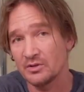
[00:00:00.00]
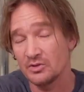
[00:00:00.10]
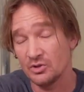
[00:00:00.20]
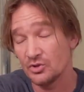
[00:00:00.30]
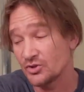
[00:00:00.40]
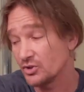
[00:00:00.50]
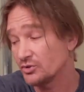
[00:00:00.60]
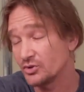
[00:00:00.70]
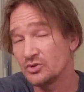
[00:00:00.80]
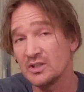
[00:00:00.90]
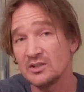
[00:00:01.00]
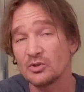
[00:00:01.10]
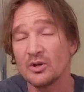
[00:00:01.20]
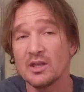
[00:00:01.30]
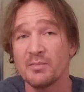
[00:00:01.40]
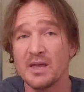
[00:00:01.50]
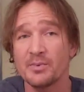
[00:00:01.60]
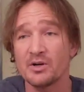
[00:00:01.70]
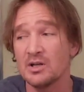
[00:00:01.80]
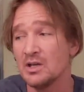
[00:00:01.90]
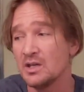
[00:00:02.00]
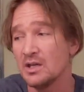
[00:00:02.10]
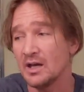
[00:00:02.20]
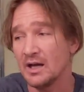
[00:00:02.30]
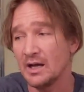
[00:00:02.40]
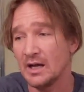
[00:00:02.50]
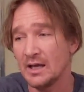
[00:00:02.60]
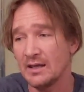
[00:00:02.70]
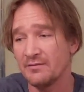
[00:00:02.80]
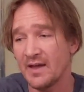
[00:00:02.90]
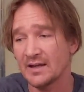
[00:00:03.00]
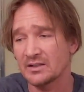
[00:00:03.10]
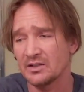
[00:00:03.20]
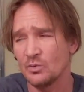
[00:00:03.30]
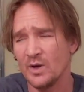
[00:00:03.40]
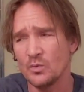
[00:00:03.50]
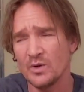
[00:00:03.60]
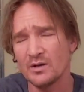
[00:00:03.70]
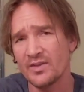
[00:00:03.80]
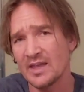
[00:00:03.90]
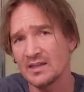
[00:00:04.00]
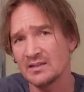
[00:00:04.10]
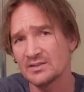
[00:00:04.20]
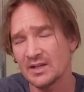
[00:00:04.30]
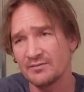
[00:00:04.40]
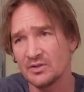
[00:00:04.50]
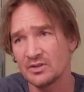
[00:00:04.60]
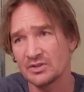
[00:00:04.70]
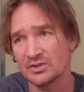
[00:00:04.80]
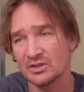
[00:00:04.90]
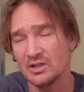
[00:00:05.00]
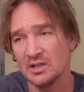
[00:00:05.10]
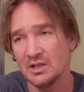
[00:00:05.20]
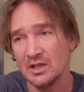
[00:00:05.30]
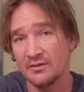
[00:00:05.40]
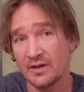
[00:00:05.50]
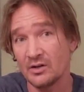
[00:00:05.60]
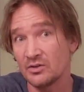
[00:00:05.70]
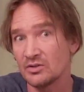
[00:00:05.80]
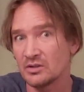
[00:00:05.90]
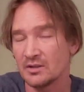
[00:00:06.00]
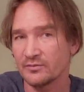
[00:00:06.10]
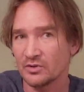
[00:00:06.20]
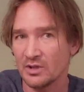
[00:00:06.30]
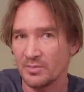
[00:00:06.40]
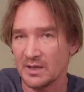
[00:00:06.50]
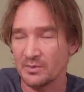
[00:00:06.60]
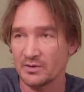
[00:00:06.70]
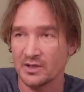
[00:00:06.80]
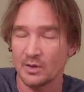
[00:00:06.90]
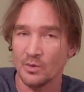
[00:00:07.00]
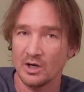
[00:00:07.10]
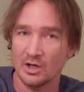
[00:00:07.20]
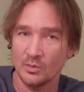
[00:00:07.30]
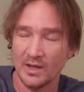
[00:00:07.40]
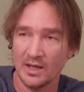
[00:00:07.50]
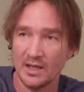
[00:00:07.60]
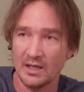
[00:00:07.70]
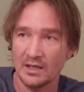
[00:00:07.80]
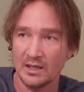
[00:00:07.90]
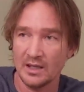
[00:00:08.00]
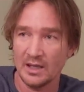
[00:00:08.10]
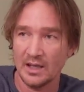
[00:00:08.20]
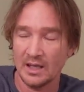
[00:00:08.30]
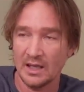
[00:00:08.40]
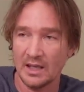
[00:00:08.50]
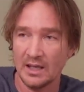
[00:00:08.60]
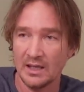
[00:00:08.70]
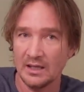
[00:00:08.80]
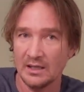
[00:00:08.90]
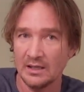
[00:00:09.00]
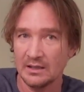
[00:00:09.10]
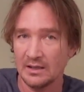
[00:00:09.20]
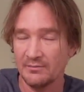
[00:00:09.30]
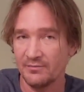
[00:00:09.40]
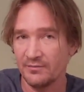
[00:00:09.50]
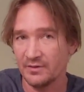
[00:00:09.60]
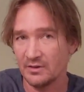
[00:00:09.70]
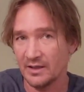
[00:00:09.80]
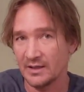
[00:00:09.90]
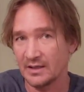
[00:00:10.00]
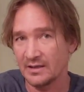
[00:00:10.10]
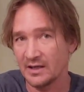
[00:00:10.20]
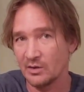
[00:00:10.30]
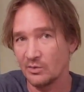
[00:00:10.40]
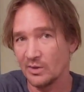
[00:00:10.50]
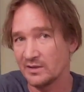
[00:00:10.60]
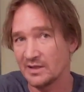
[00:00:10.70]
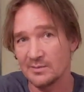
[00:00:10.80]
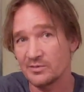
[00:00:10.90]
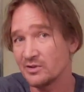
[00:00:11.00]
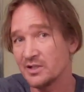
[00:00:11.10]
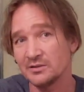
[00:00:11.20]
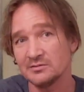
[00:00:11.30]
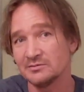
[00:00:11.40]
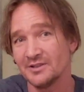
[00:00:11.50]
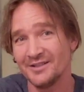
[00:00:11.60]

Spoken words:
You still do need toilet paper. In fact, one weird thing is I've noticed if I don't use enough toilet paper, then I walk away and I feel like I got a wet diaper on.